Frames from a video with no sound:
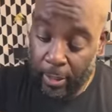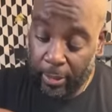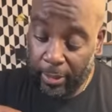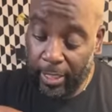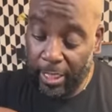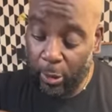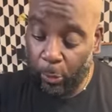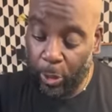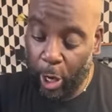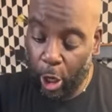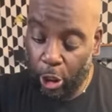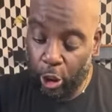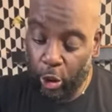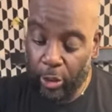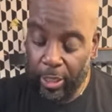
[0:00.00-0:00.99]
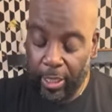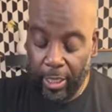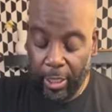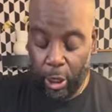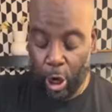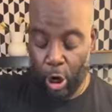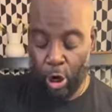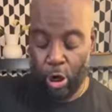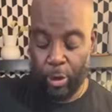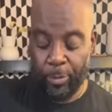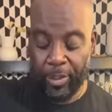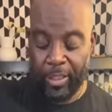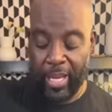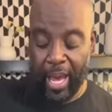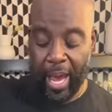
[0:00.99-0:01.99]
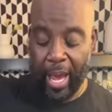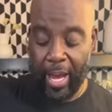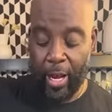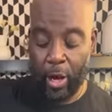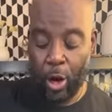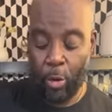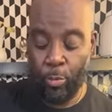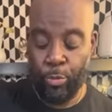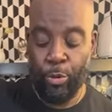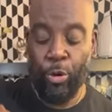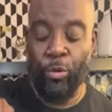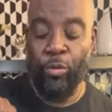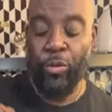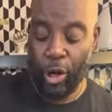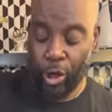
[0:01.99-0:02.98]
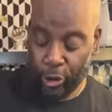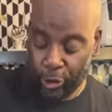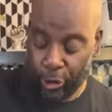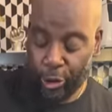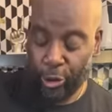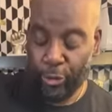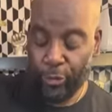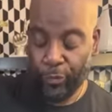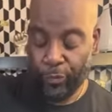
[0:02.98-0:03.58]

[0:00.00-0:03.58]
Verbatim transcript: says we also need herbes de Provence.